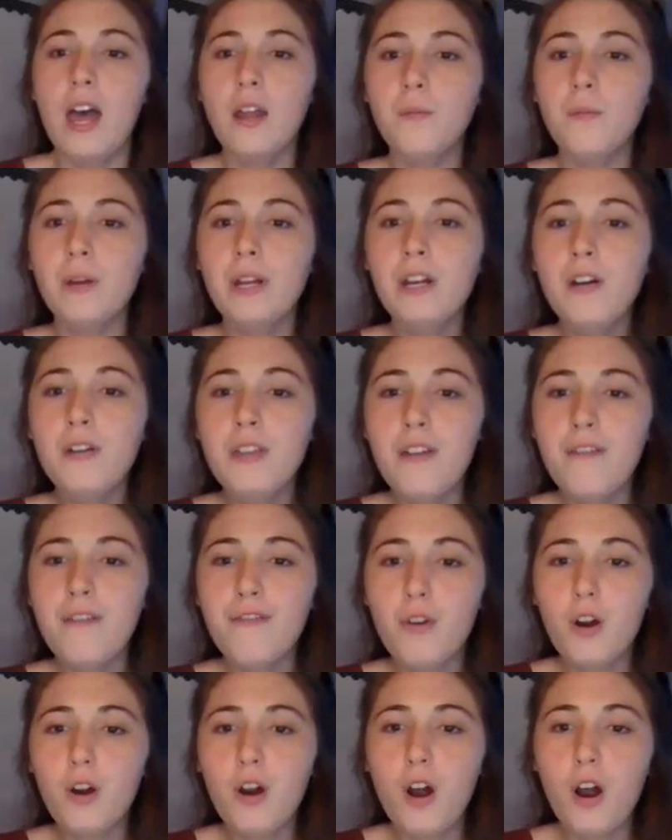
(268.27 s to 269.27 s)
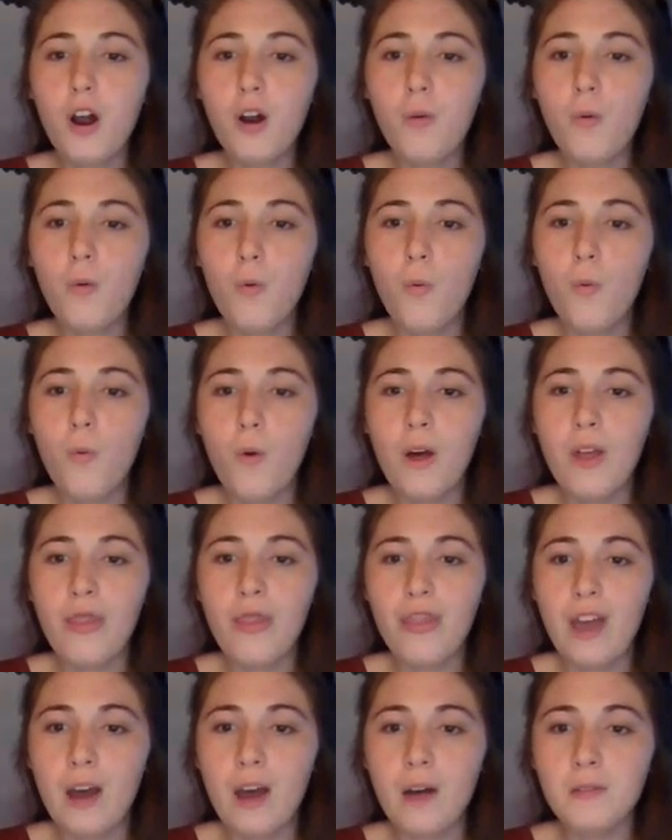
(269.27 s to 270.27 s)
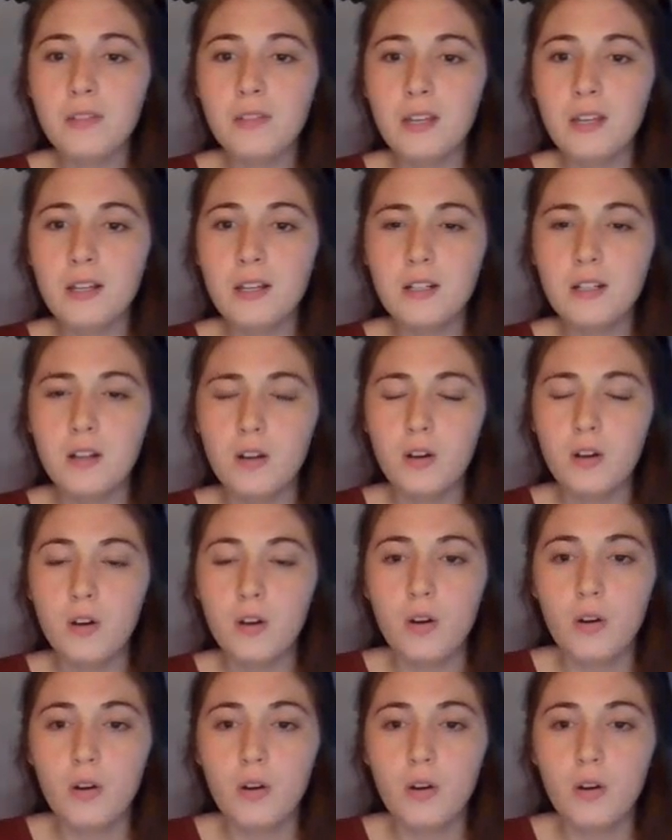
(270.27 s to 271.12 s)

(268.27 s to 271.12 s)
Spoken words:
And we know that for our 1,000,